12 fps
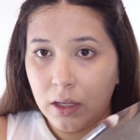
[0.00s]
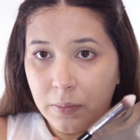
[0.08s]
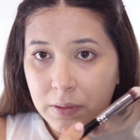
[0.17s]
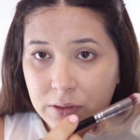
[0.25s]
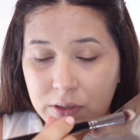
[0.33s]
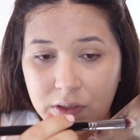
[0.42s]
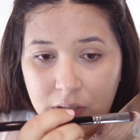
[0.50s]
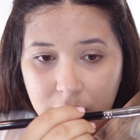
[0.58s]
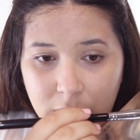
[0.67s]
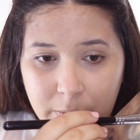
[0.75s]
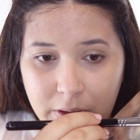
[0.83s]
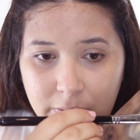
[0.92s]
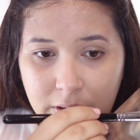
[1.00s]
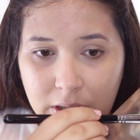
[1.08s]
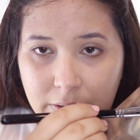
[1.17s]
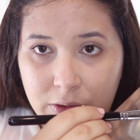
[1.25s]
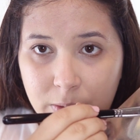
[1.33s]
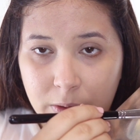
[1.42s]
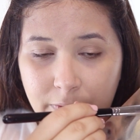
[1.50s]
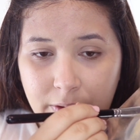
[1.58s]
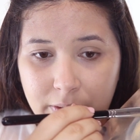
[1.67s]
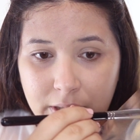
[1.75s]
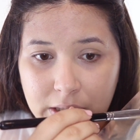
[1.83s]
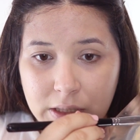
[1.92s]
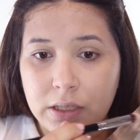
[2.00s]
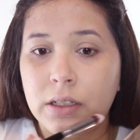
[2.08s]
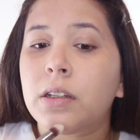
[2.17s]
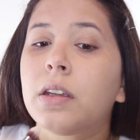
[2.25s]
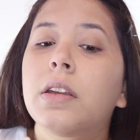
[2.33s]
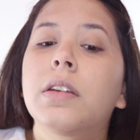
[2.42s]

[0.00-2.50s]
And just a little bit of the leftover foundation.